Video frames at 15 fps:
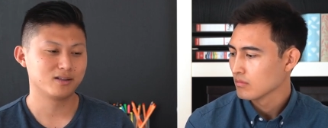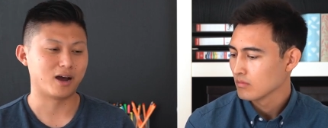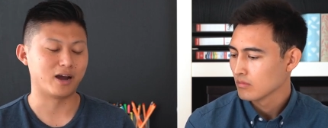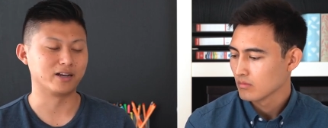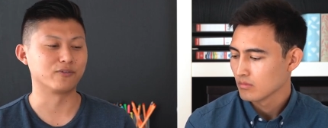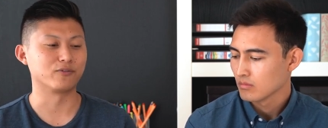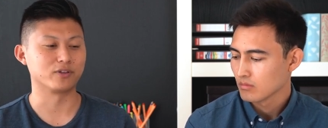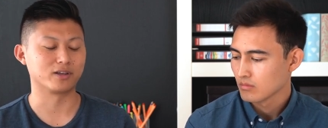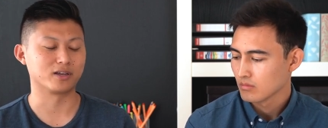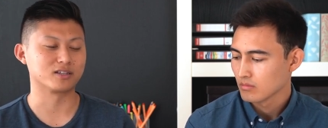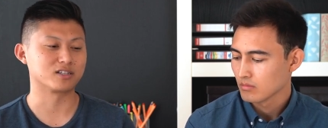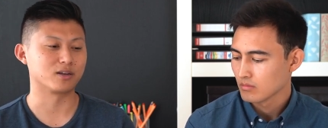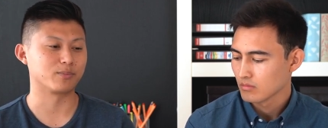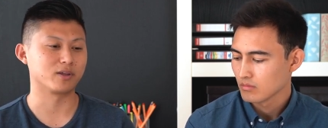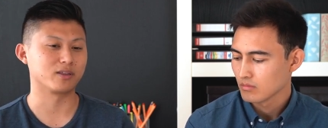Speaker 1: I definitely think
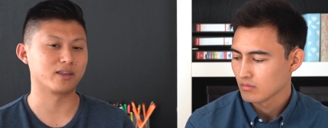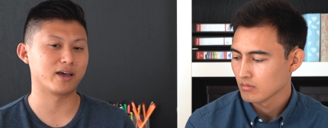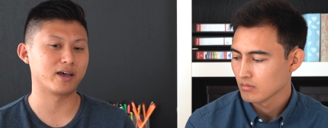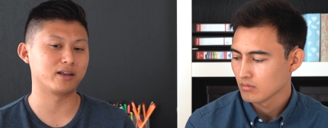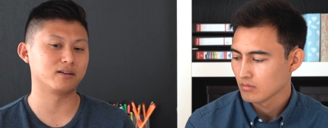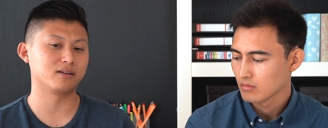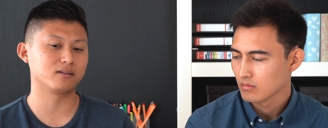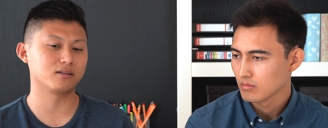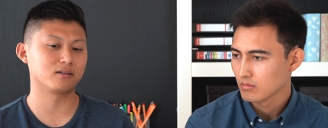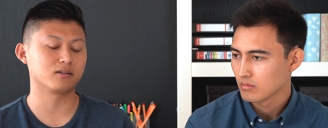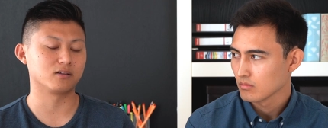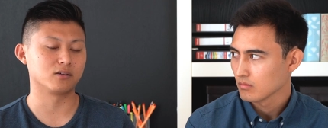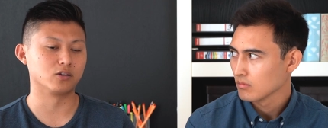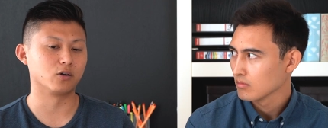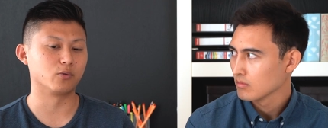it's something that
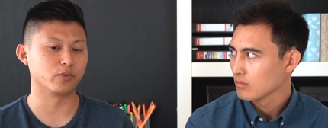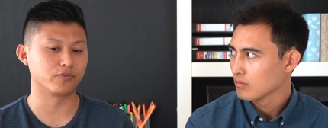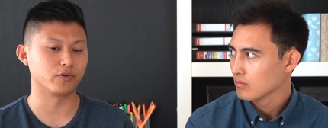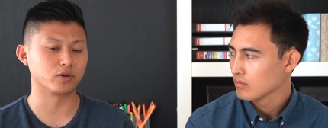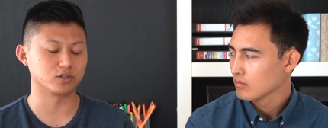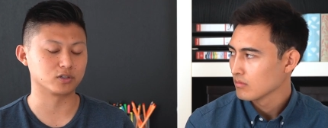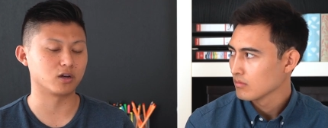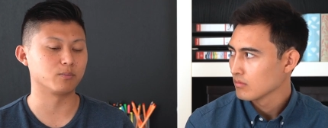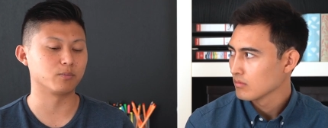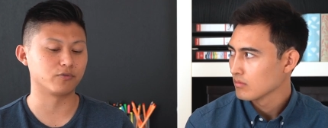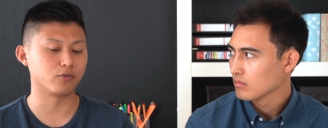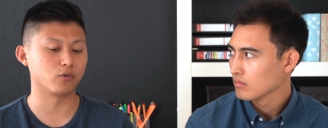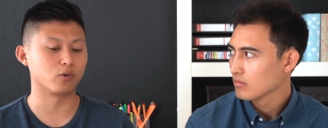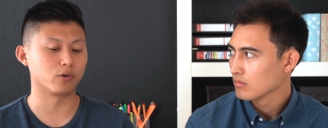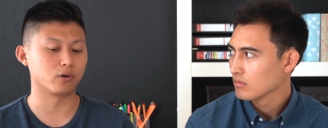you know we focused on
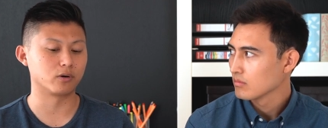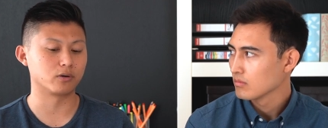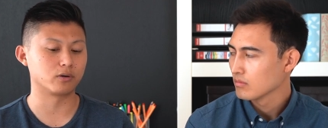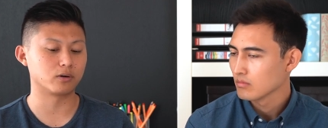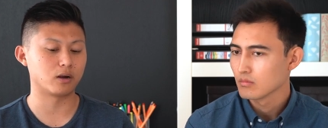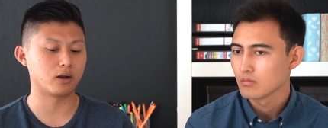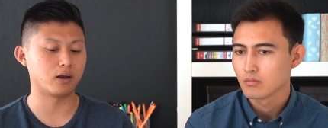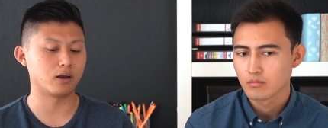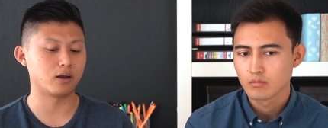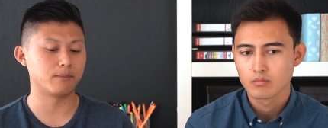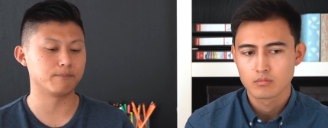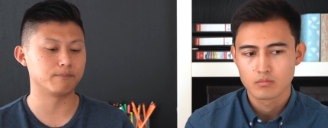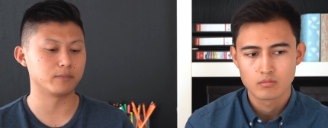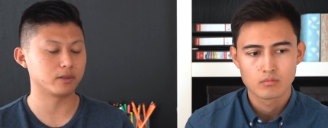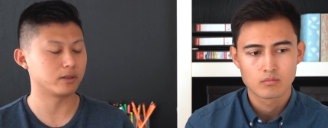before
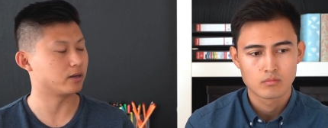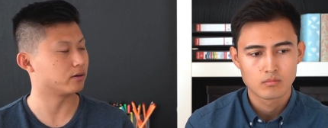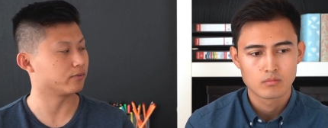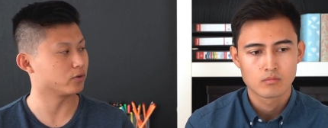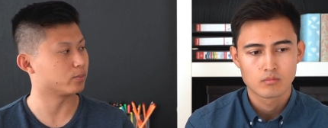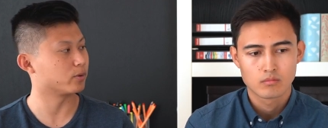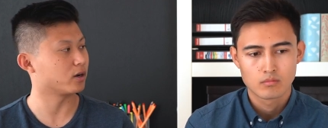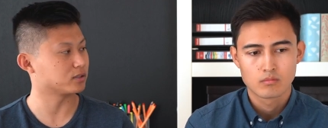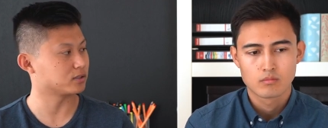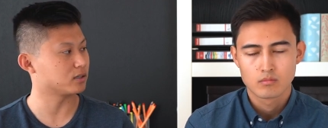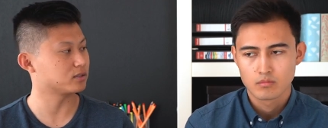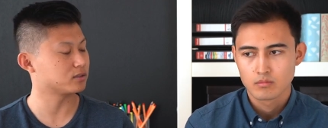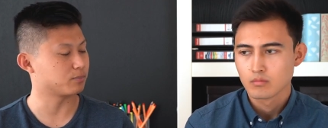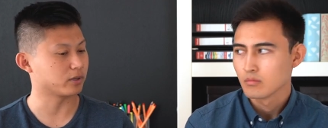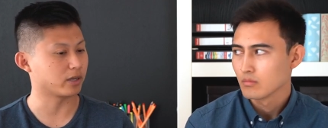um, the interview
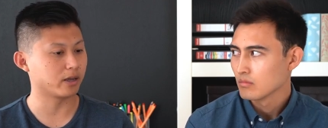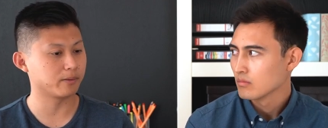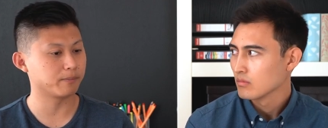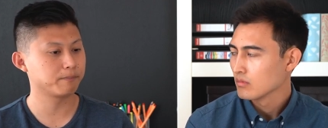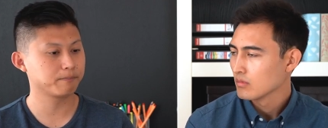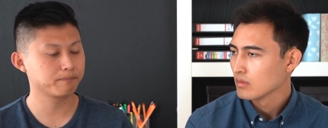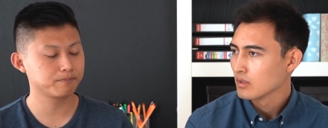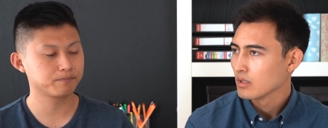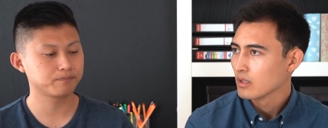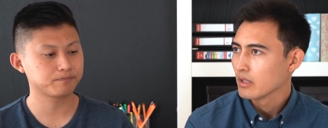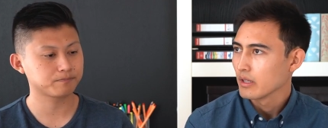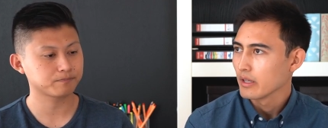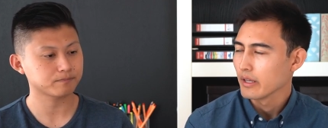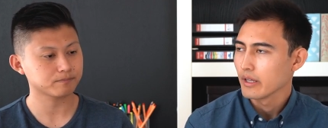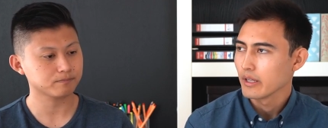process began.
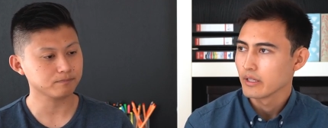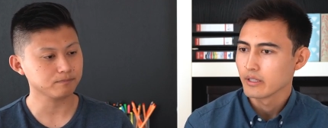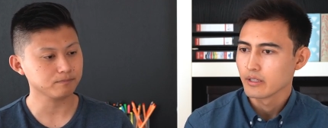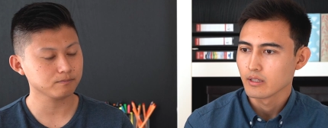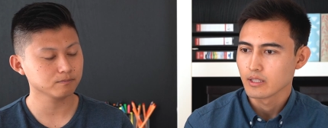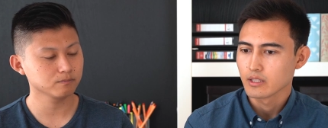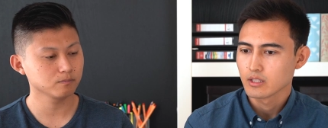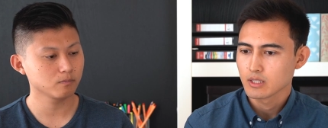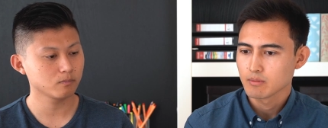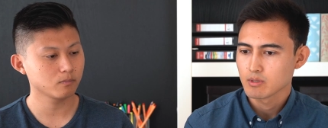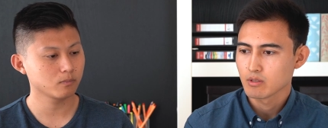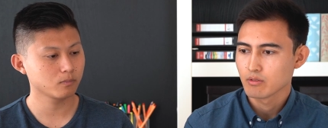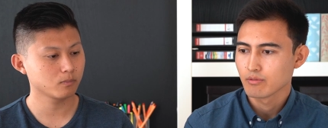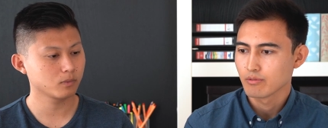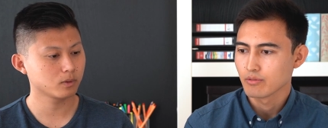
Speaker 2: And in
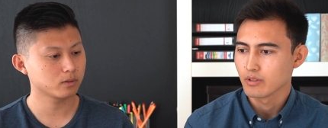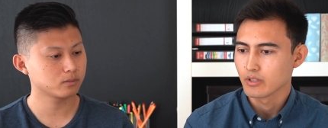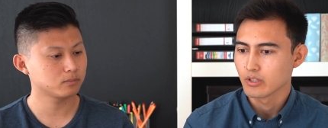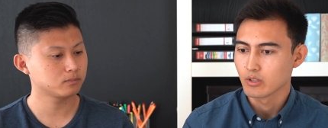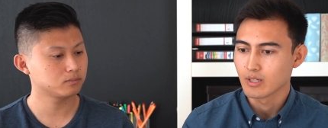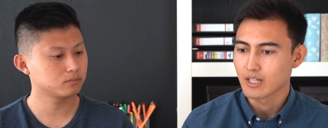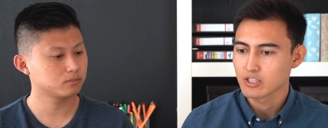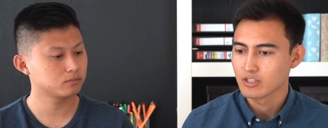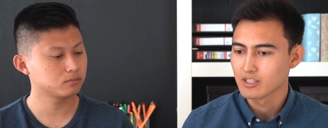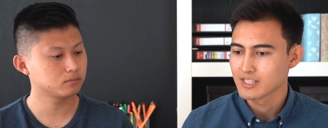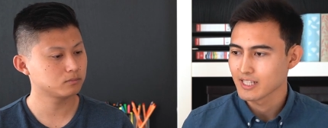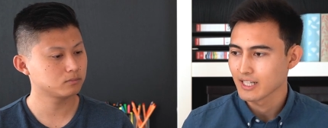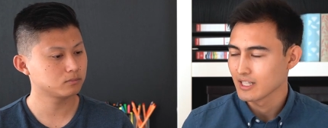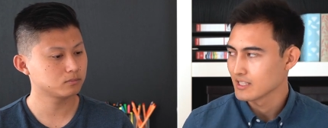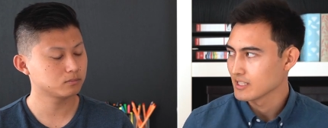terms of you know actual
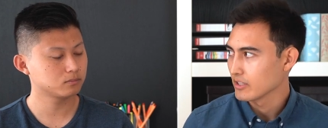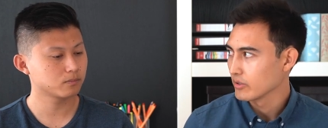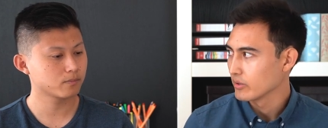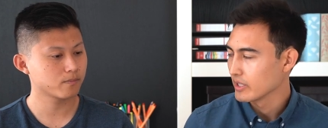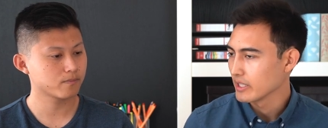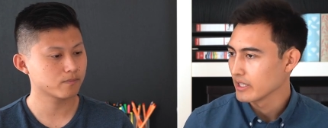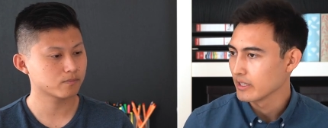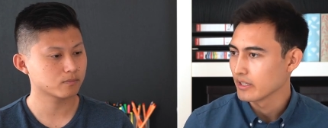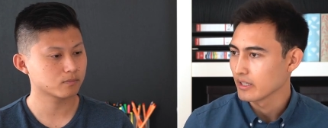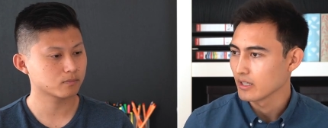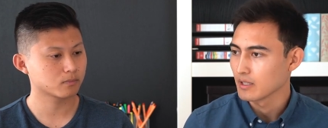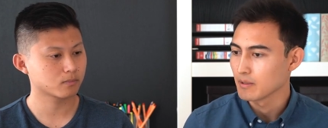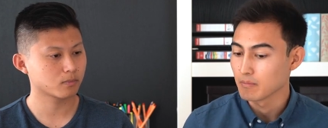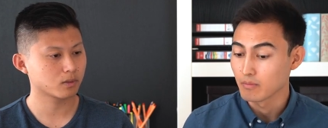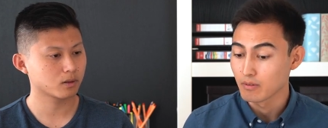skills that you need
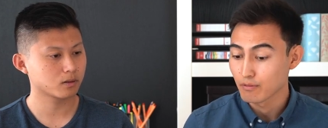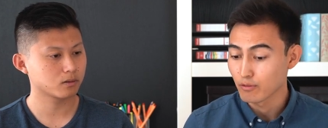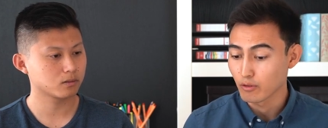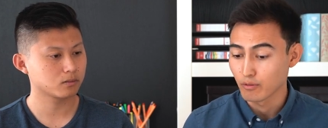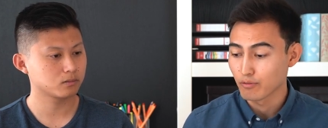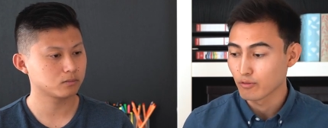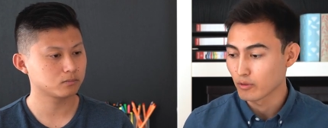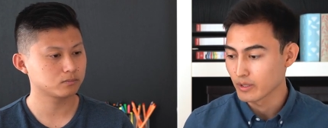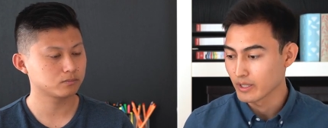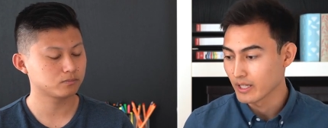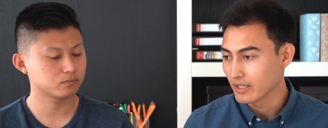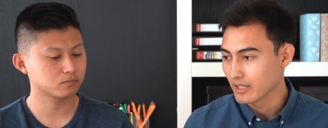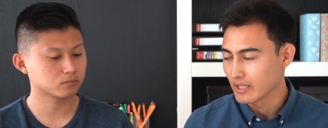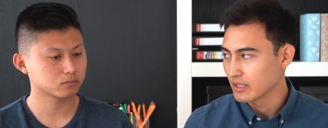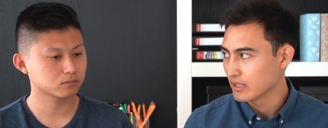um, for for
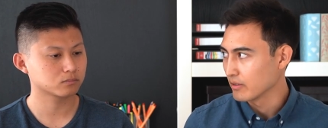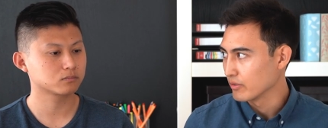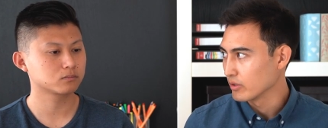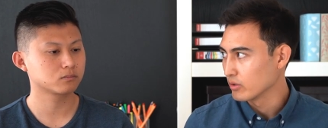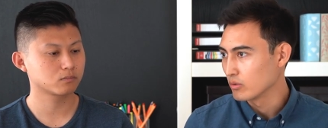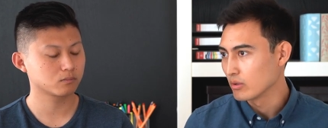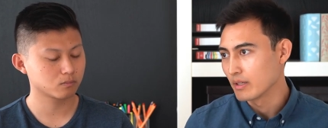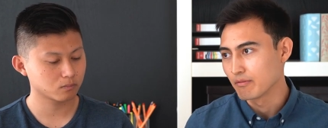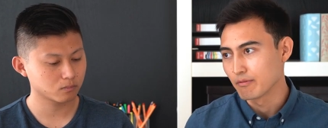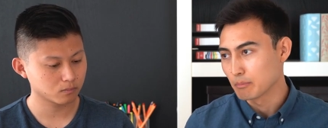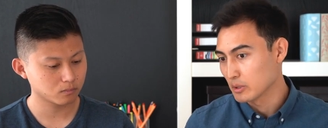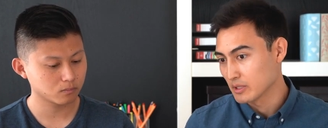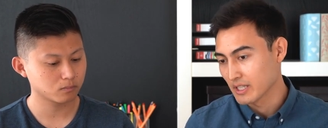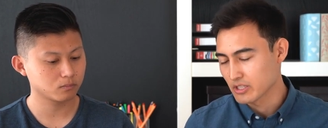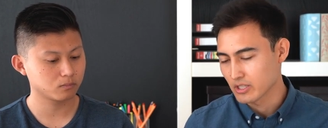that interview and
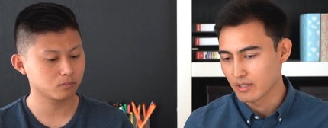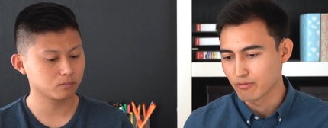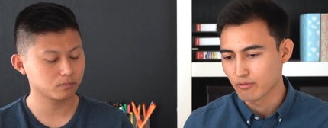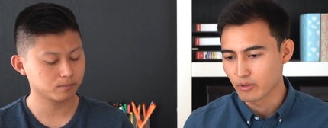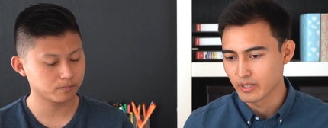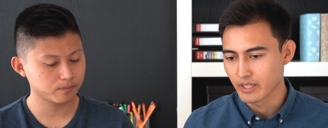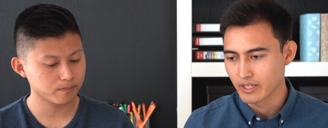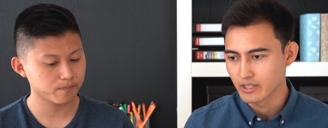potentially for that